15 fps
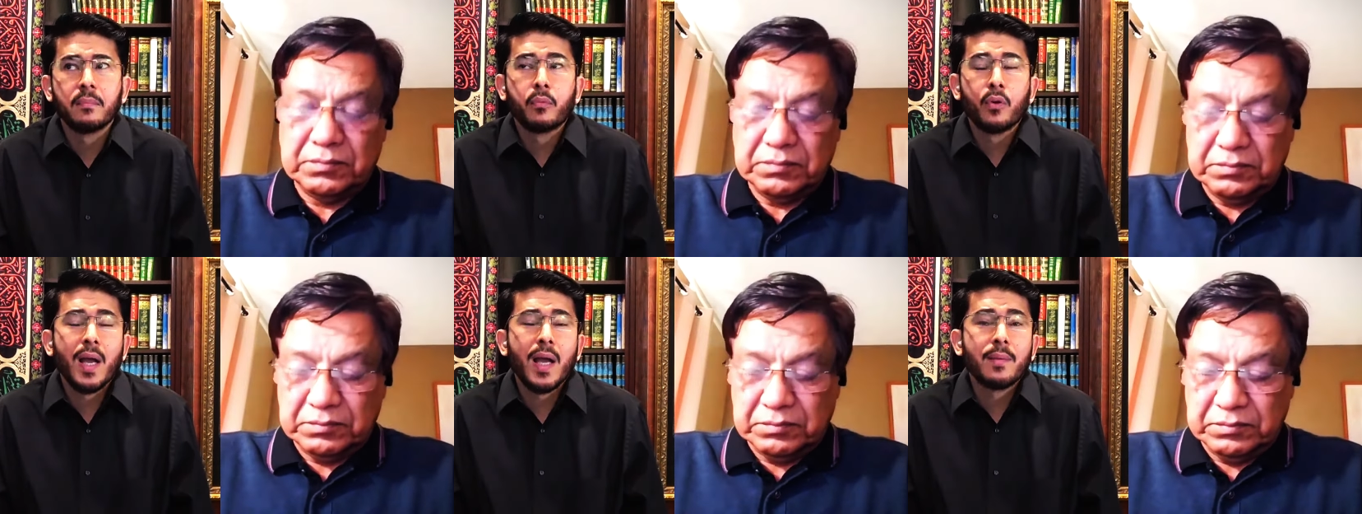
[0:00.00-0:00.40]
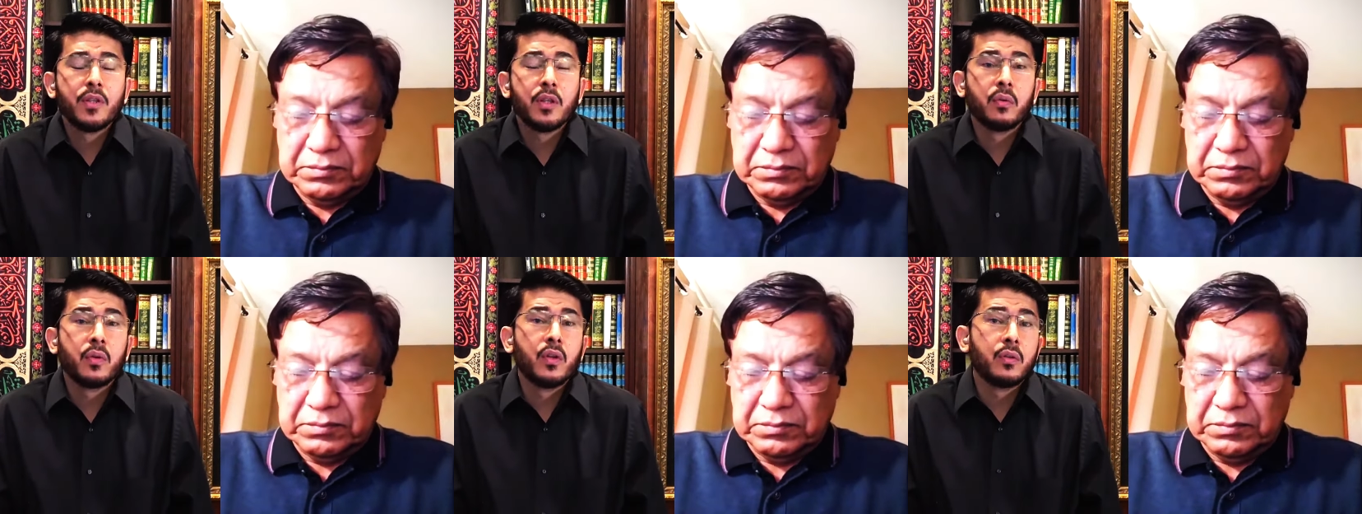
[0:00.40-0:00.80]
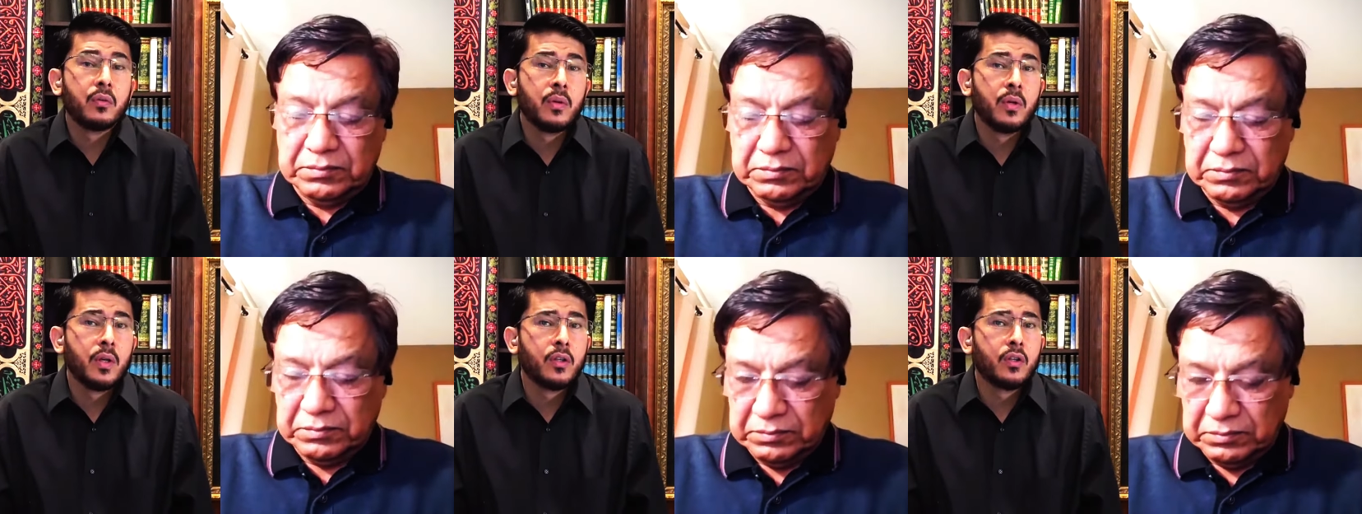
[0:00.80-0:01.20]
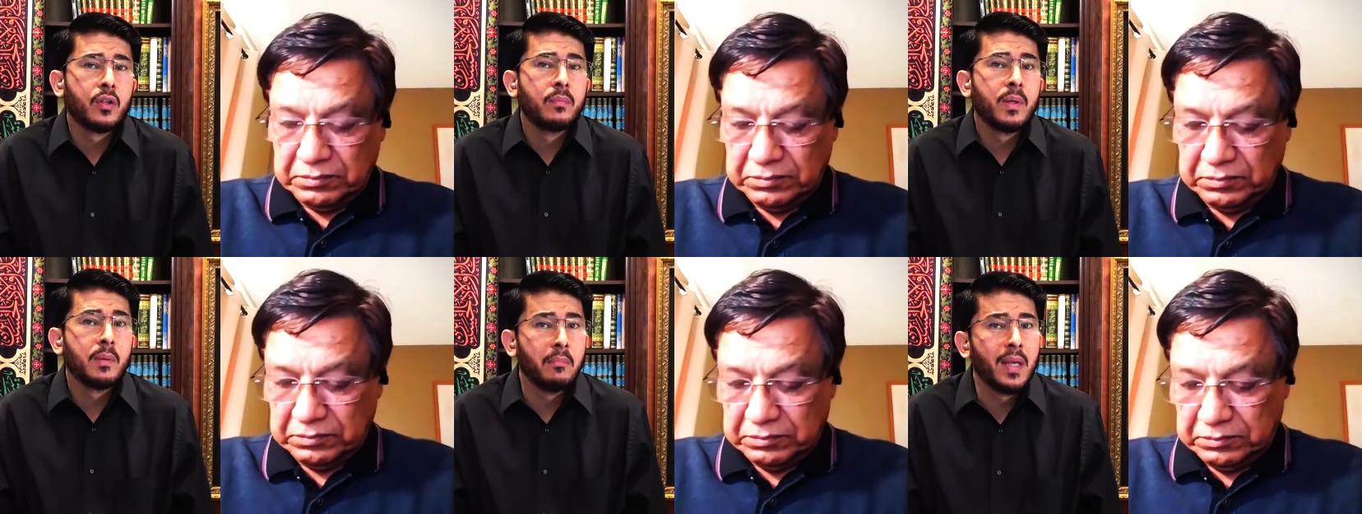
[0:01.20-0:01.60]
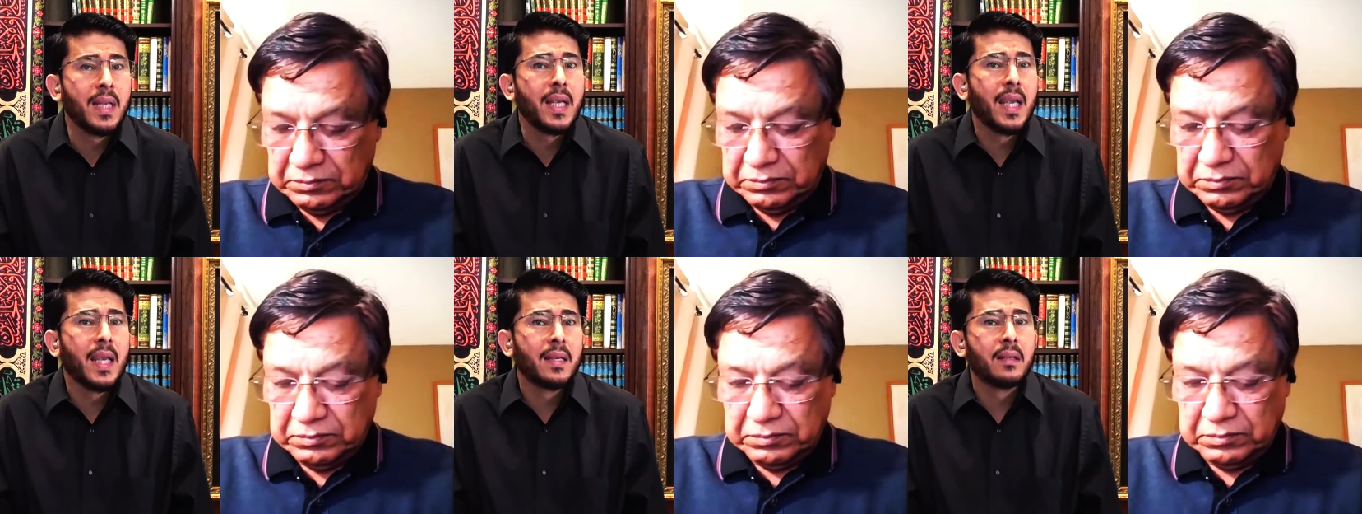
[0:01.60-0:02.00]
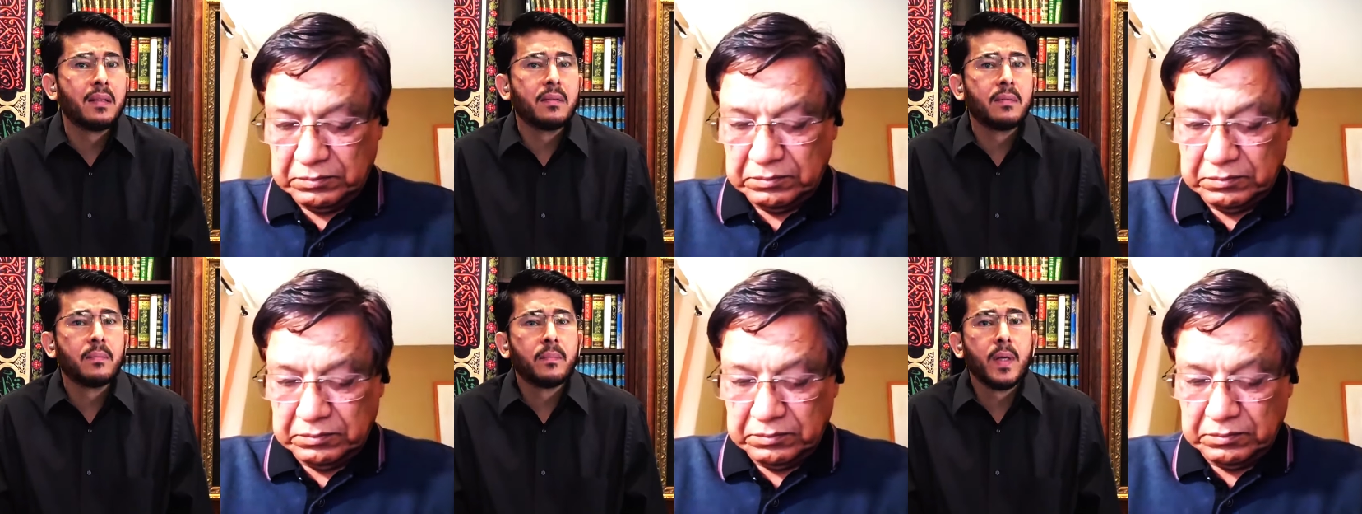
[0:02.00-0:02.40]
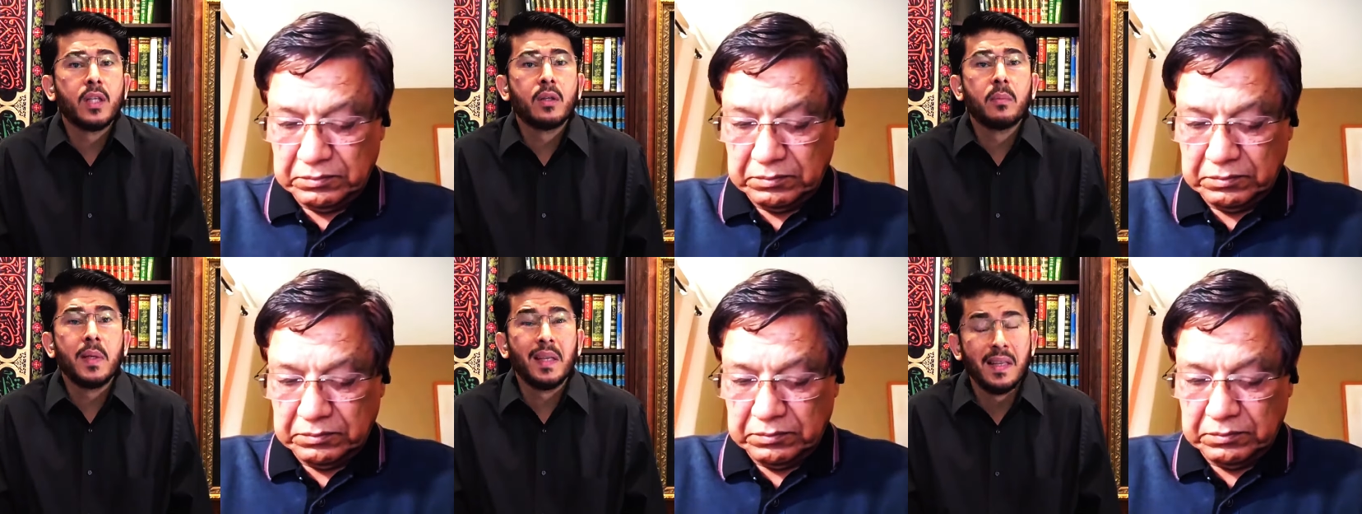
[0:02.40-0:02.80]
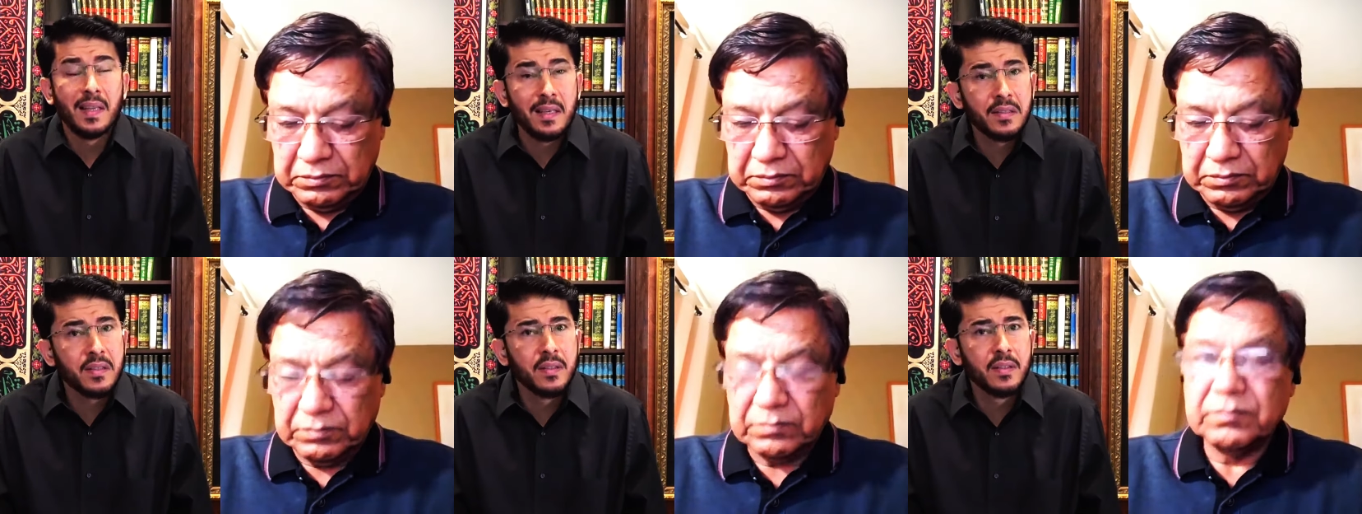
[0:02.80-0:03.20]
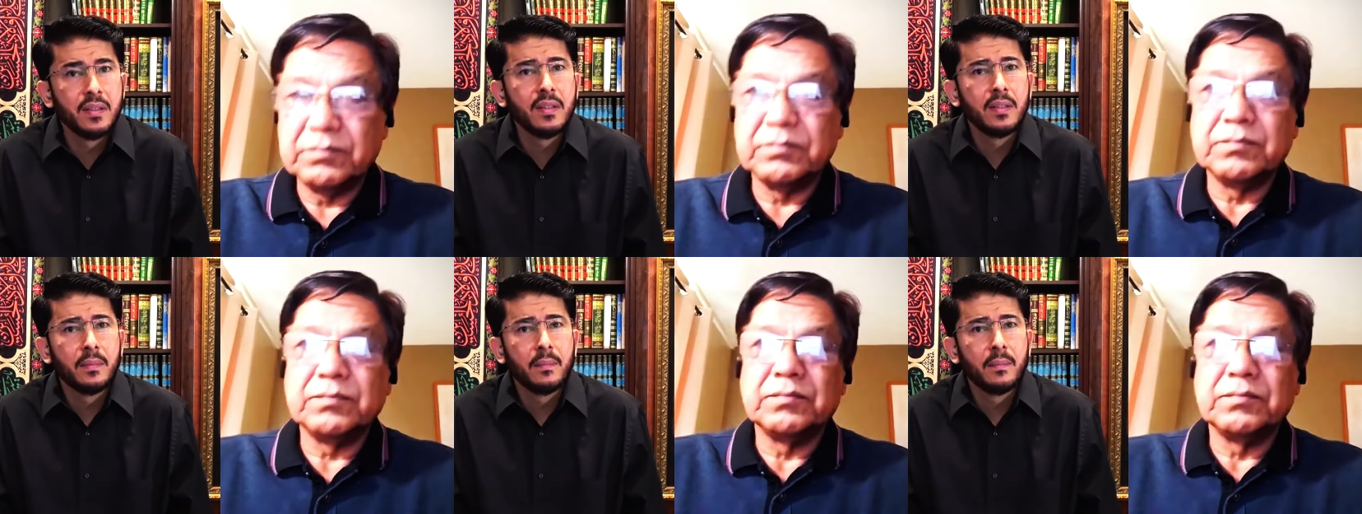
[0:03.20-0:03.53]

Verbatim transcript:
Speaker 1: Perhaps it could, it could be mitigated, it could be lessened